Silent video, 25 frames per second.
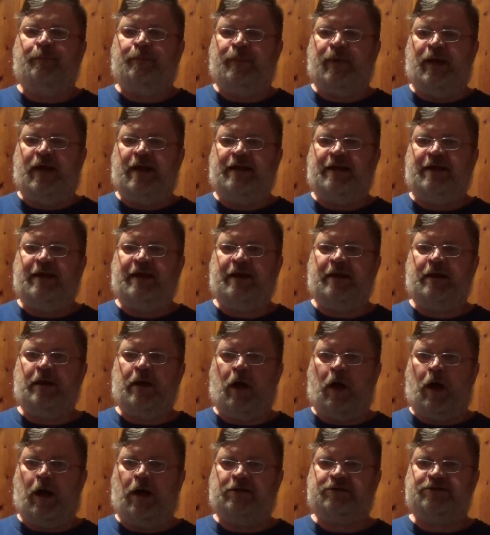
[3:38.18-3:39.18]
but he
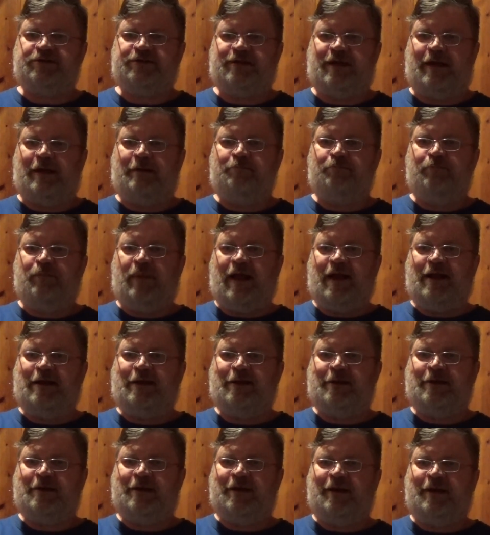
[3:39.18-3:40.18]
got and made
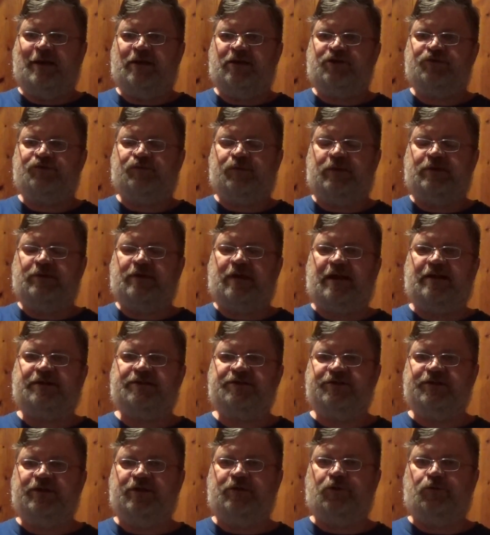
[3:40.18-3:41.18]
it into a
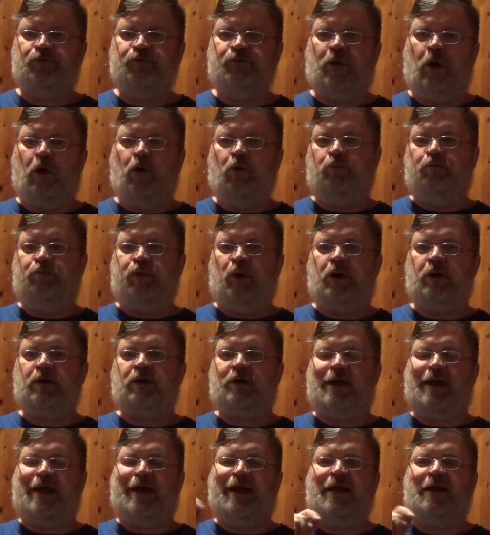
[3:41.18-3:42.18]
nice little
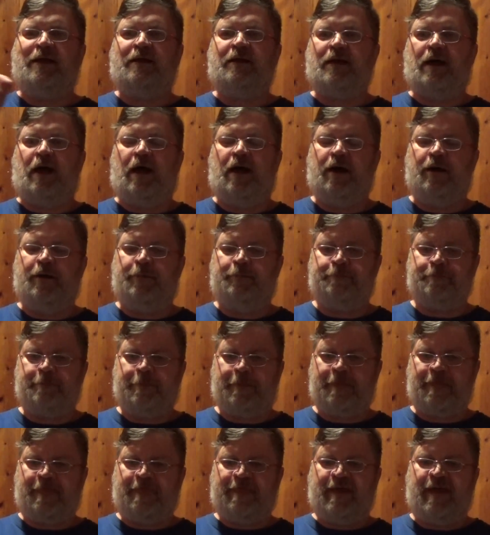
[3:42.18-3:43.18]
notebook, a
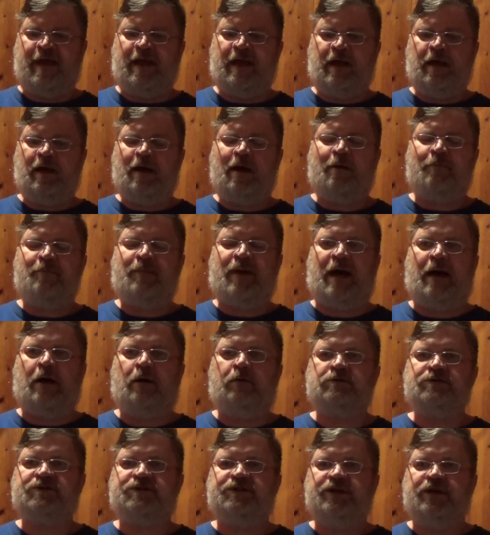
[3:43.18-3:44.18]
thing
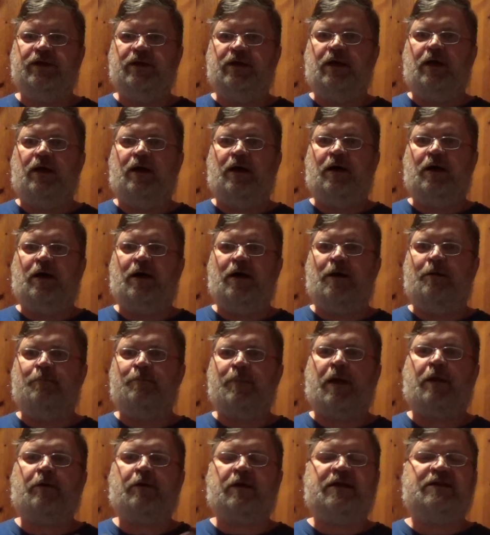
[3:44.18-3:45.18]
about
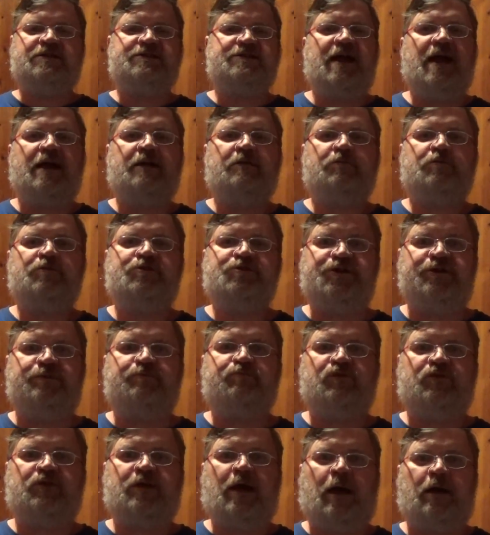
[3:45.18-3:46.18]
America's energy
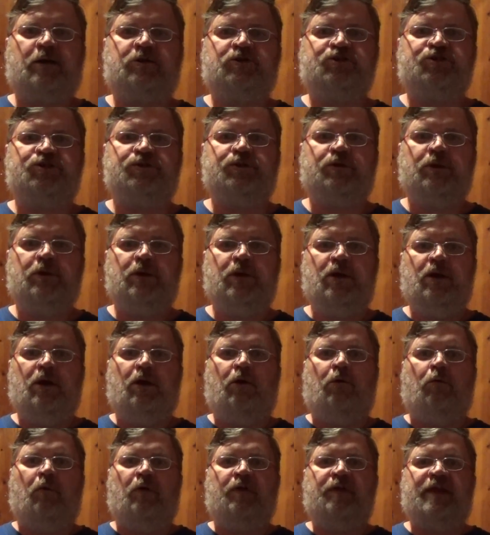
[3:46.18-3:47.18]
production.
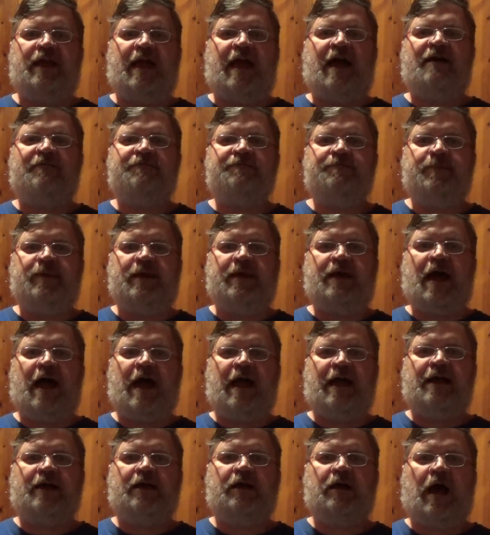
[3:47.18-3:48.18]
Well, the
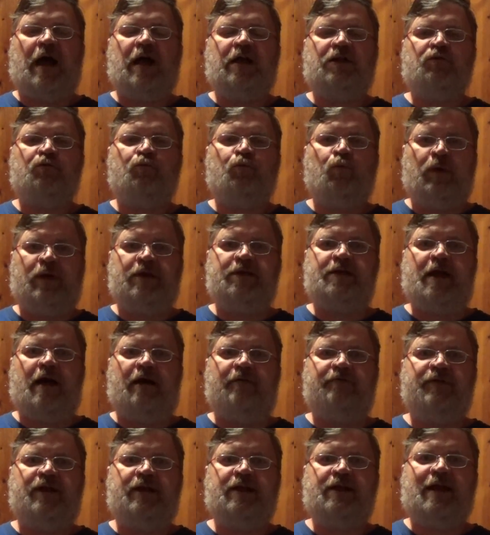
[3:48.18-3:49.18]
FBI had gotten wind
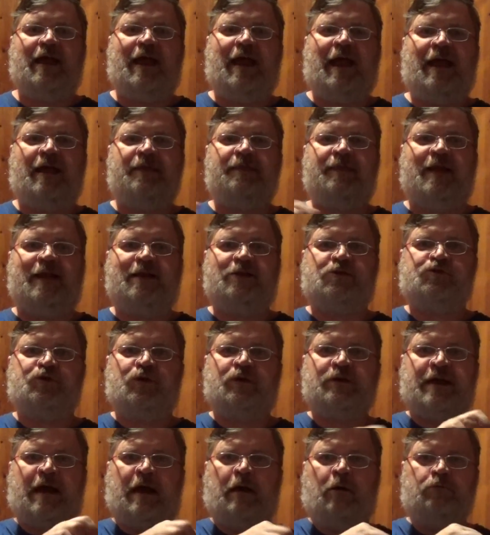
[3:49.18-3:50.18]
of it, and they
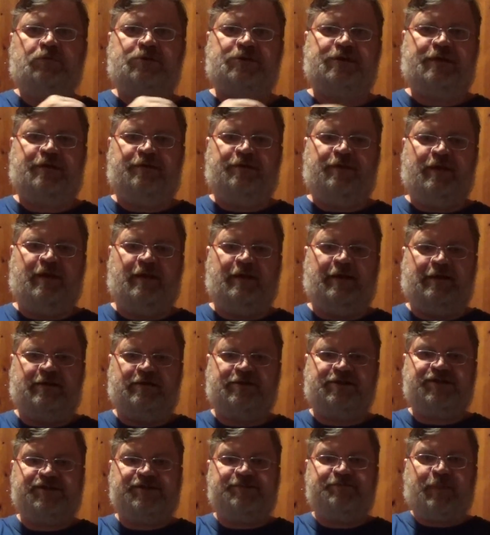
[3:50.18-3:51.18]
took out the
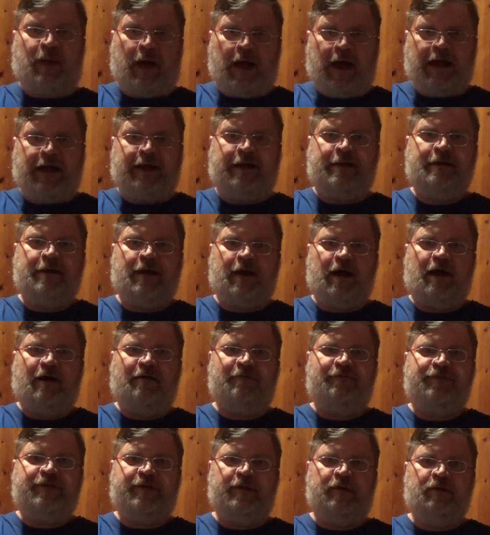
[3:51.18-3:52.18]
spine
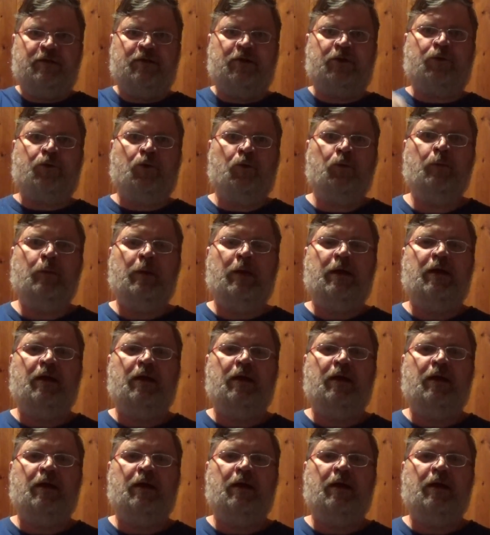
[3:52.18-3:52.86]
of the little